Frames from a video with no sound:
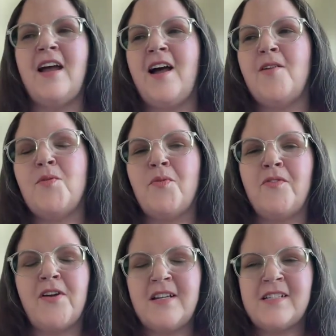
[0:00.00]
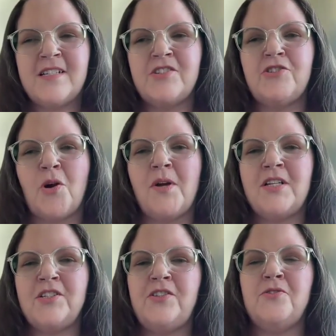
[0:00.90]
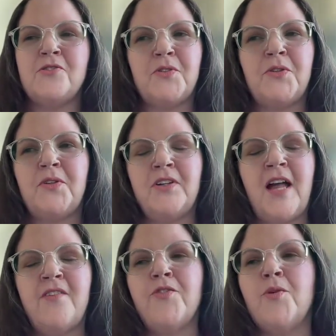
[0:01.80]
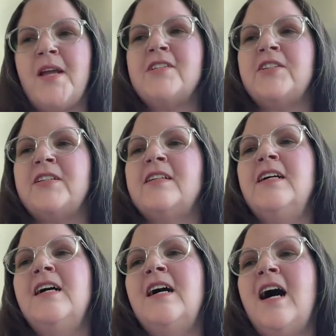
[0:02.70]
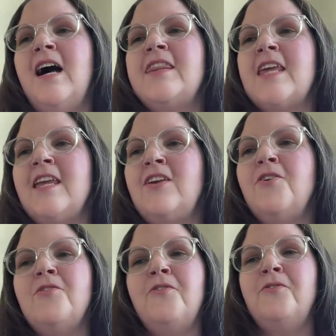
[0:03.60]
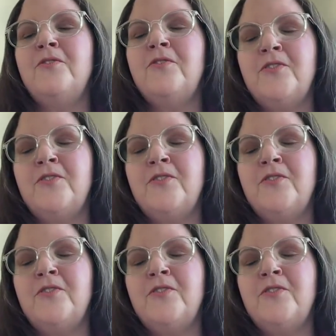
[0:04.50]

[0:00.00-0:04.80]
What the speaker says: You provided us so much useful information. Thank you